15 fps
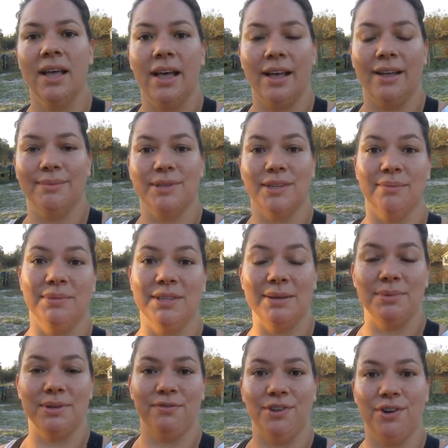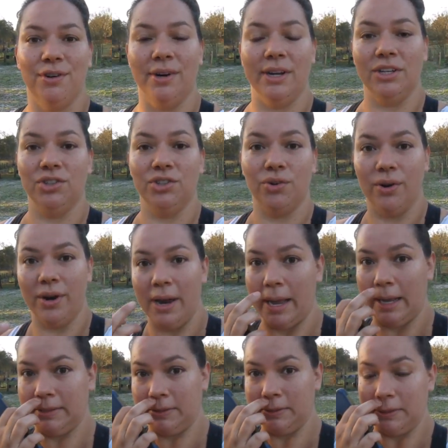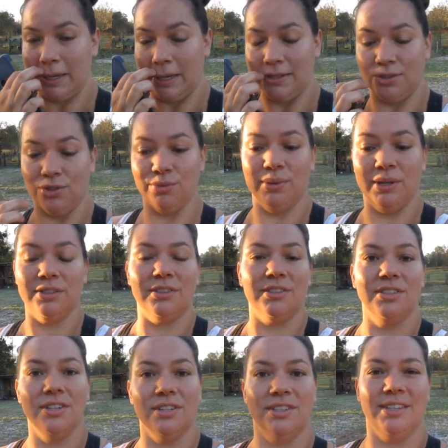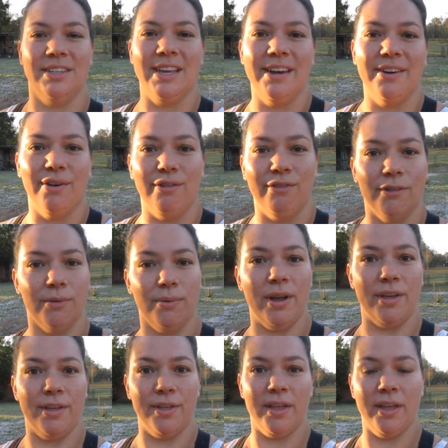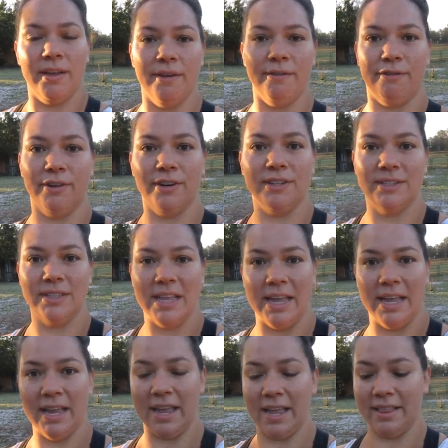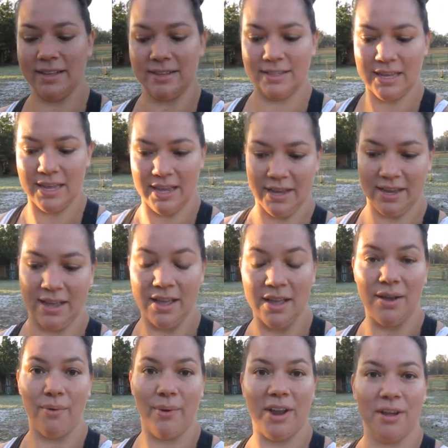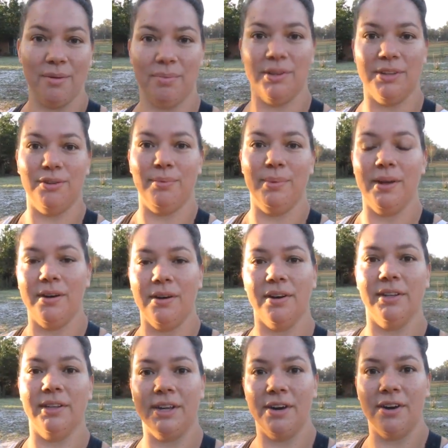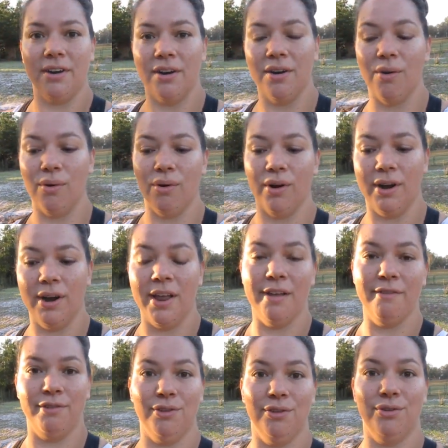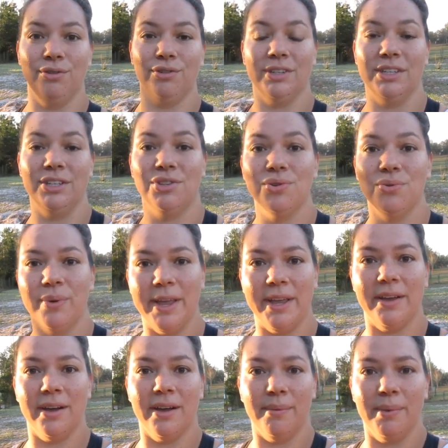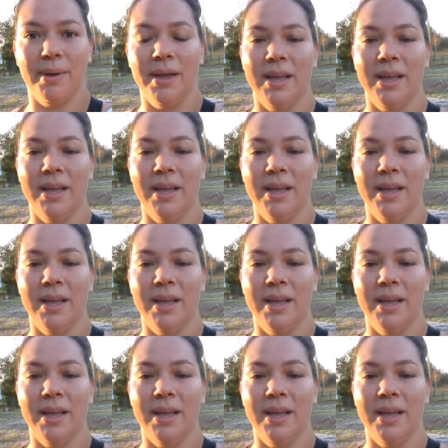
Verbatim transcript: Um, sometimes if you don't enjoy exercise too much, it's good to get it over with first thing in the day wake up a little bit earlier or if you usually do wake up